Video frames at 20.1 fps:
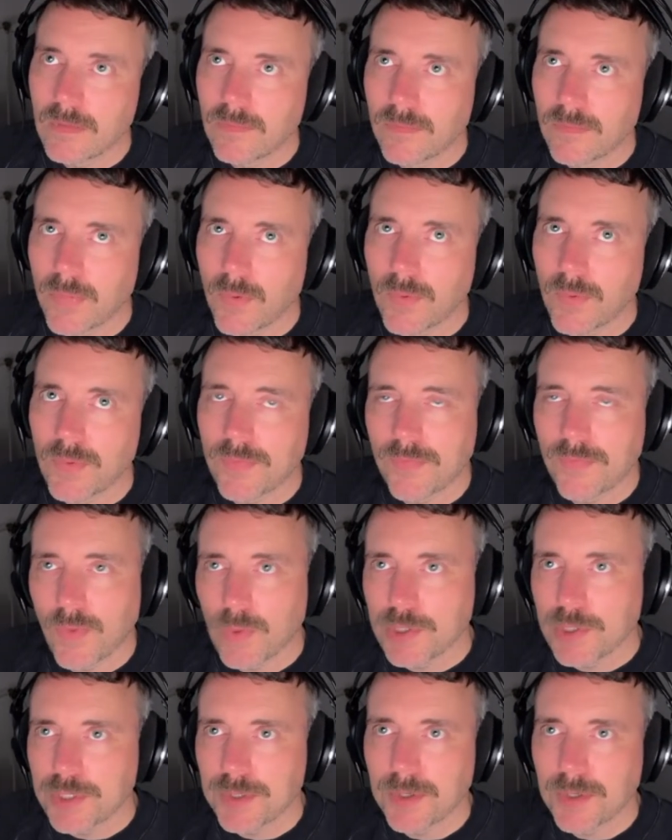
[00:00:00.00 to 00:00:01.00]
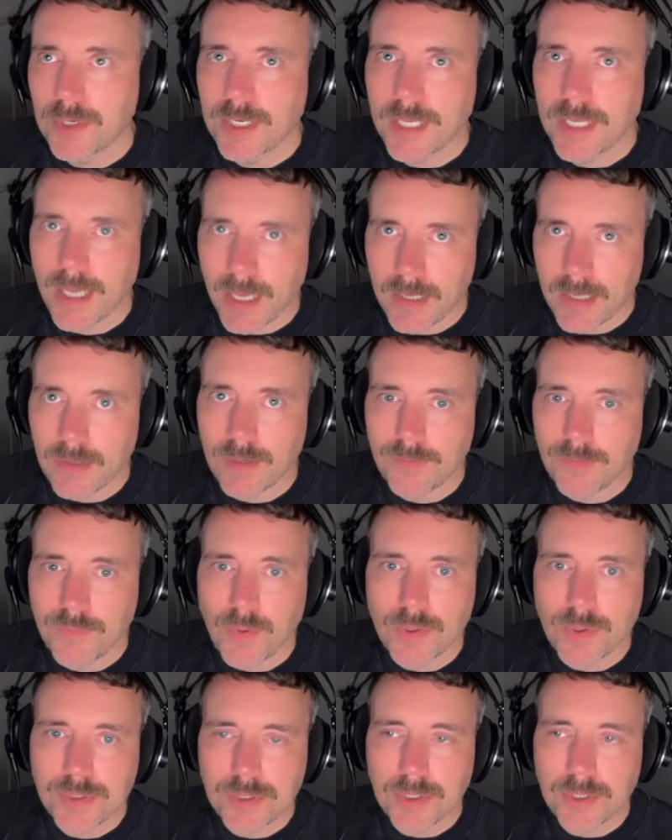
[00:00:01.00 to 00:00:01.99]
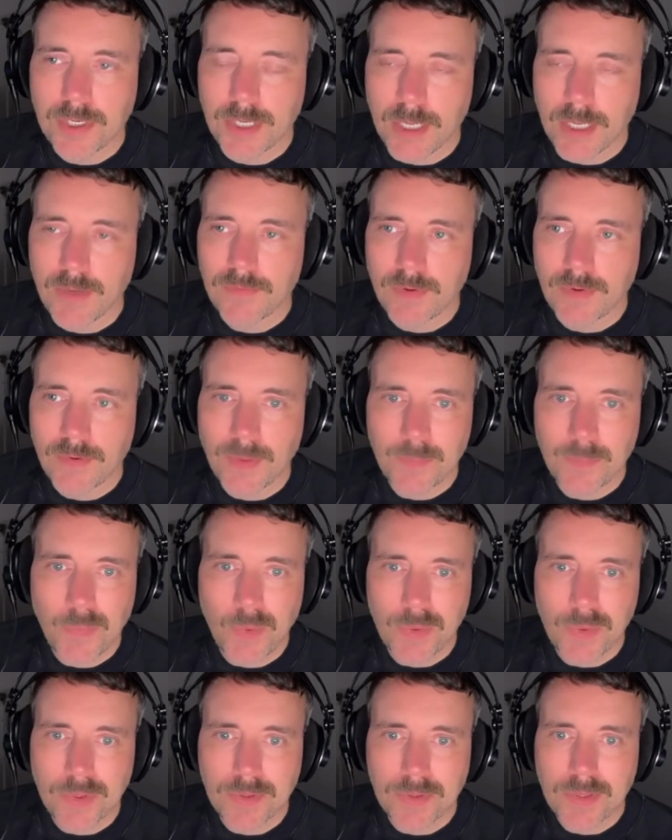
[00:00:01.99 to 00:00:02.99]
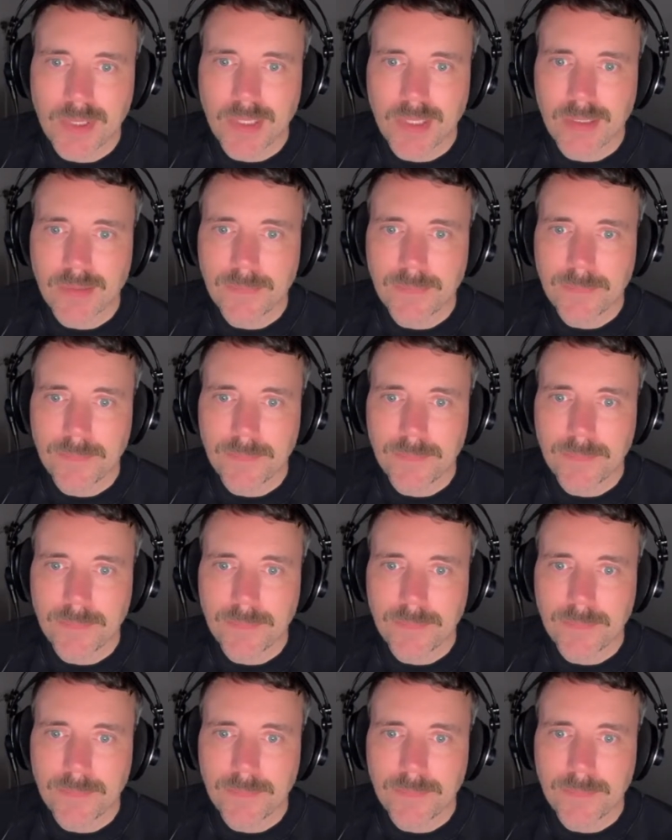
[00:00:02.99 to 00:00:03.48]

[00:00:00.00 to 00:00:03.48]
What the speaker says: both fortunately and unfortunately a very important thing.